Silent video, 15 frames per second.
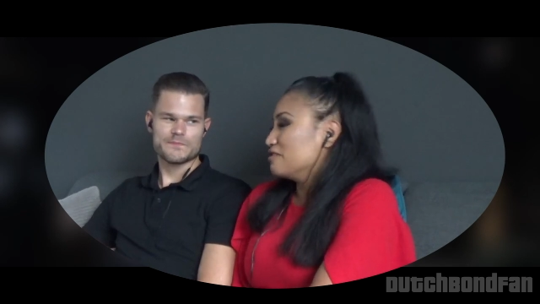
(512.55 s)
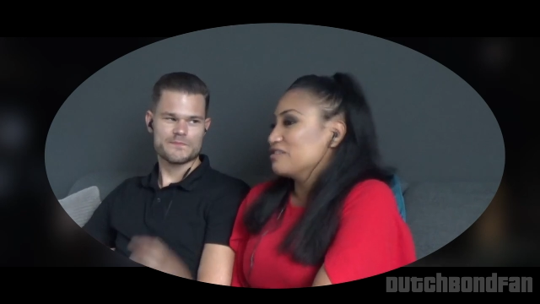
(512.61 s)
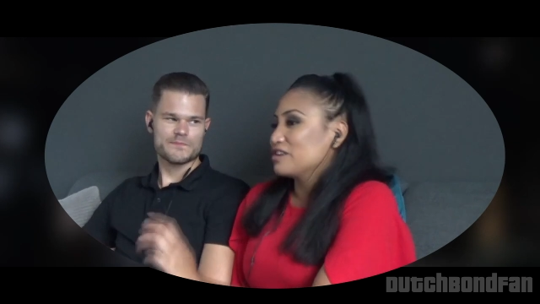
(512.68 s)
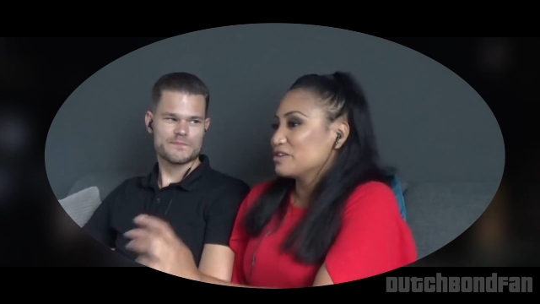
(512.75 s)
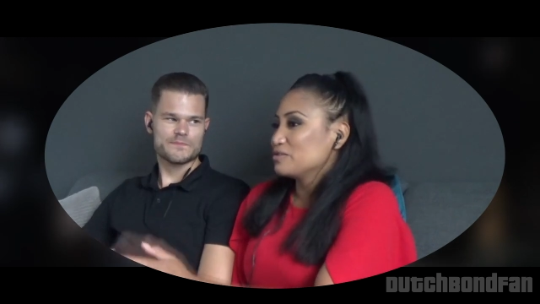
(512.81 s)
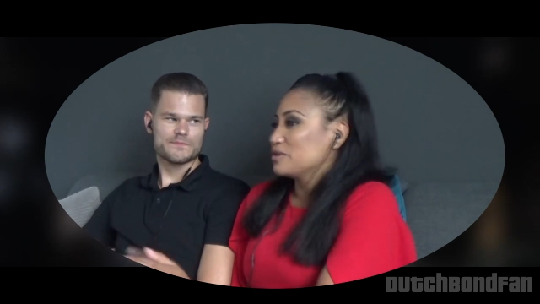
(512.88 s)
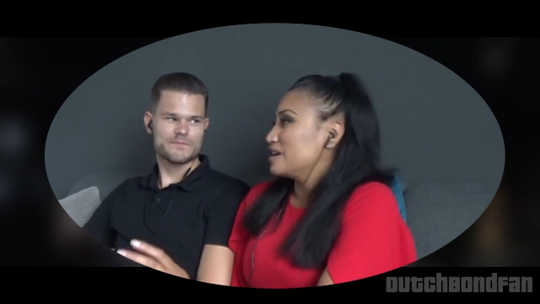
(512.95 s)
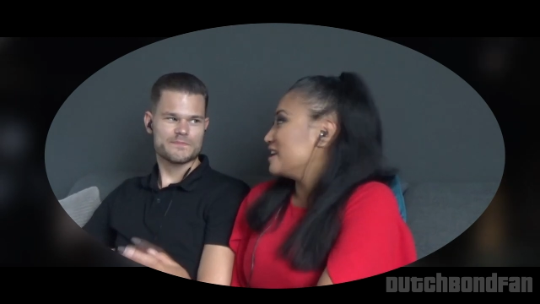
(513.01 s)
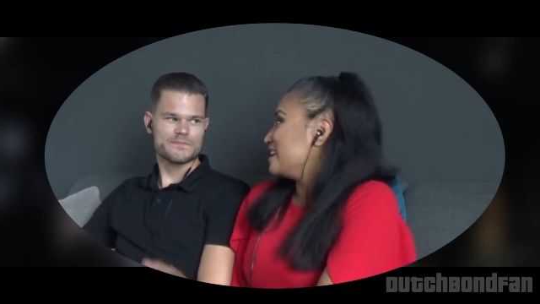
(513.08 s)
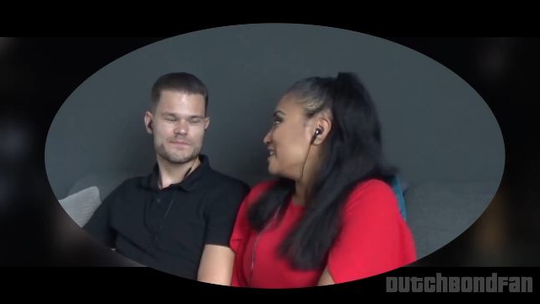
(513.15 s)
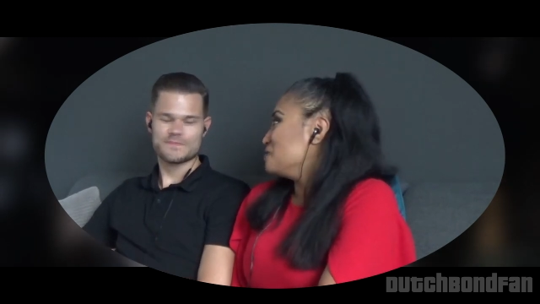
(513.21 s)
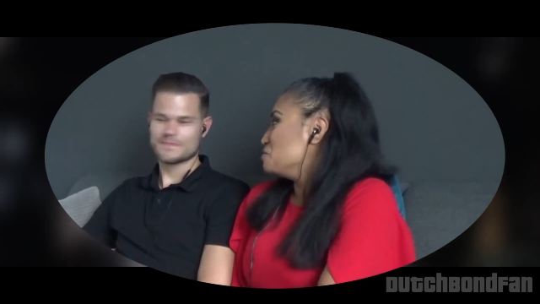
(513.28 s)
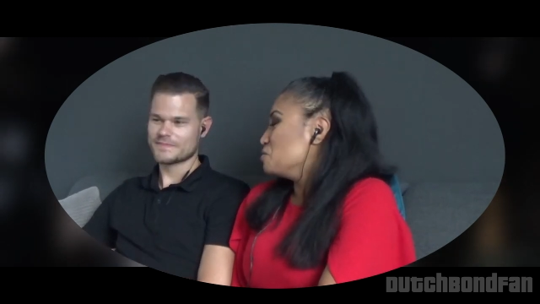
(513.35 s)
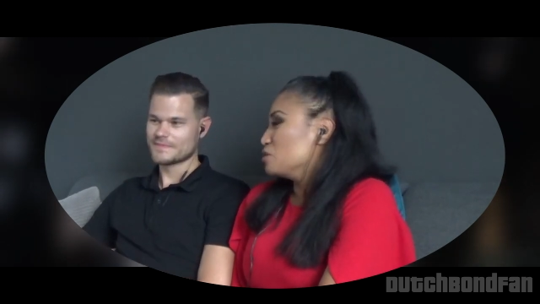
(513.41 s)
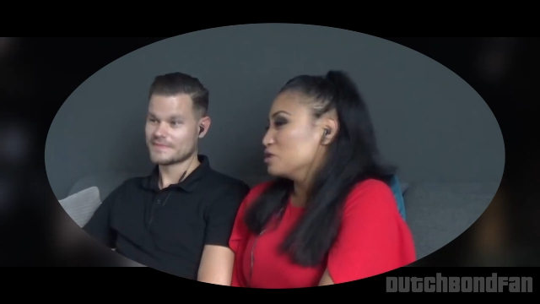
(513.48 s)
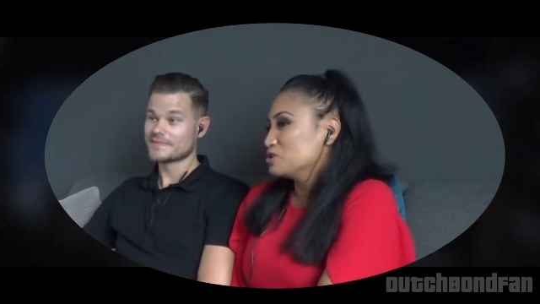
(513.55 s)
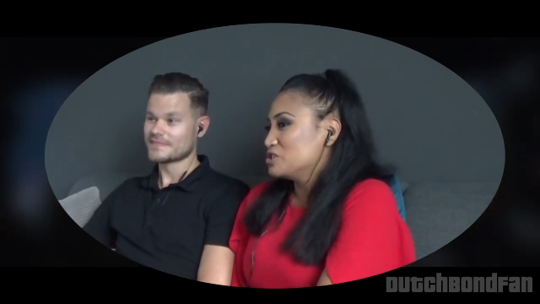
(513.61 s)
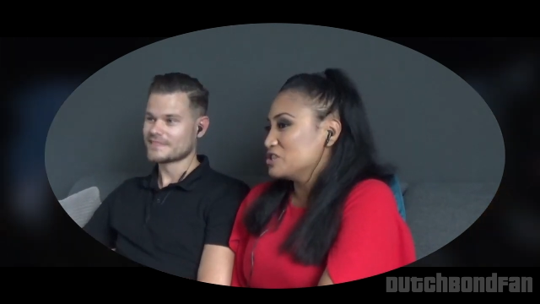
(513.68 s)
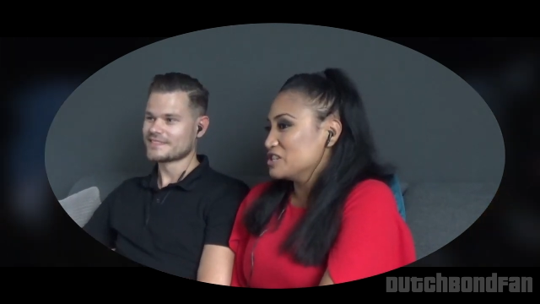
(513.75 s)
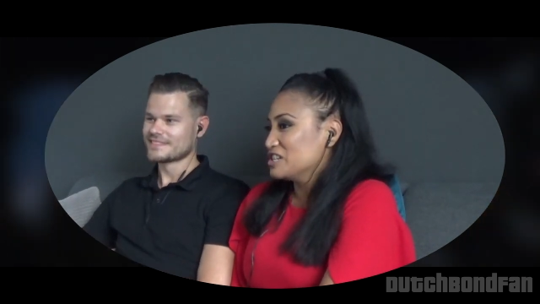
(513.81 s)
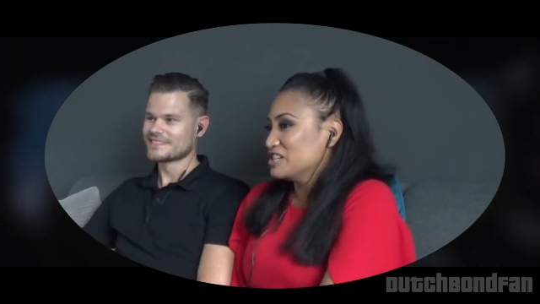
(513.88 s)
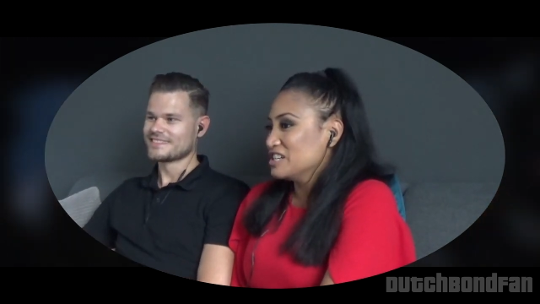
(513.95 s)
Speaker 1: a runway in
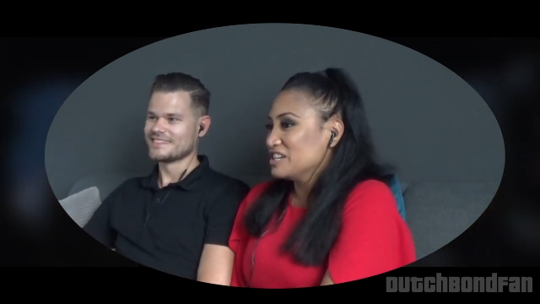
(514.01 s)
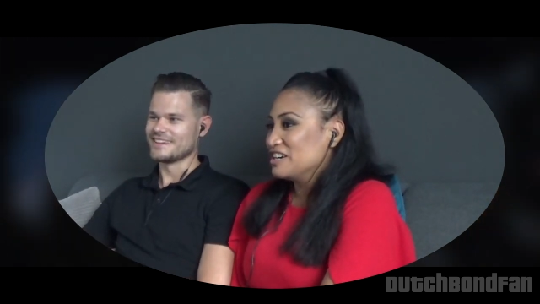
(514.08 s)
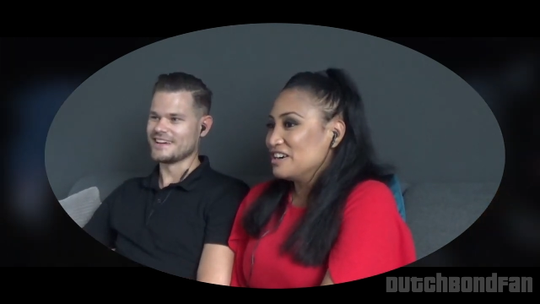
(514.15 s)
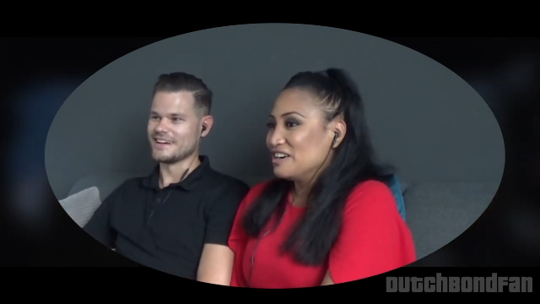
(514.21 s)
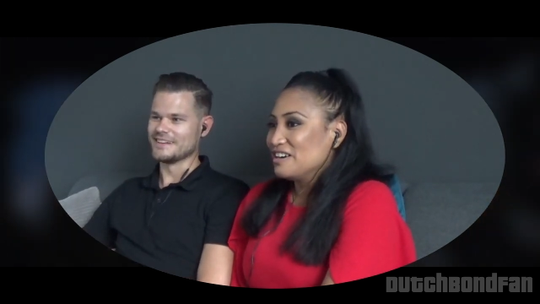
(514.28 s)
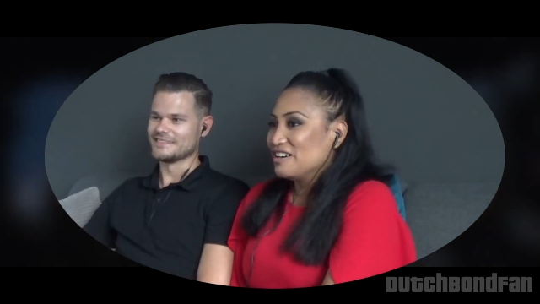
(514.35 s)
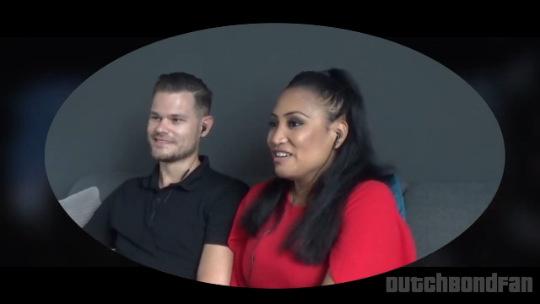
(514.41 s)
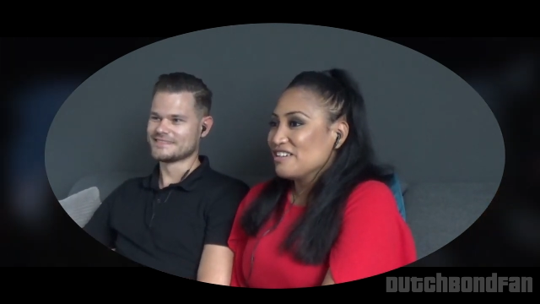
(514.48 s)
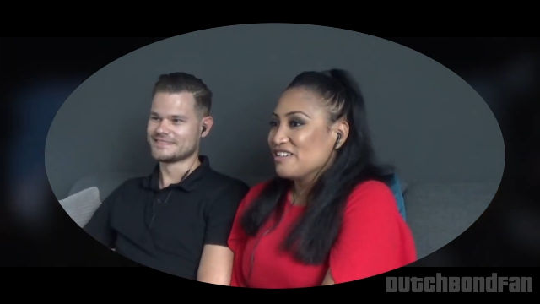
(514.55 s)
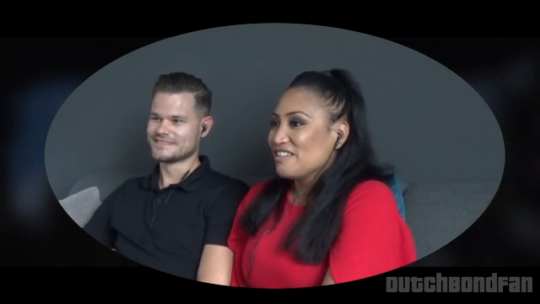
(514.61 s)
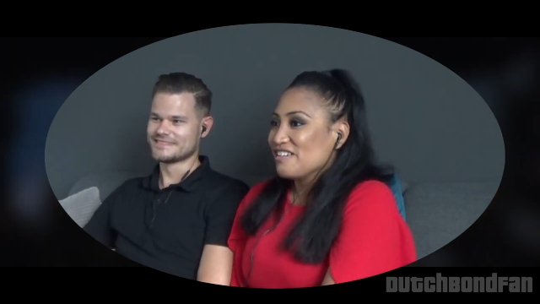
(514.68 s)
water.
Speaker 2: Yeah.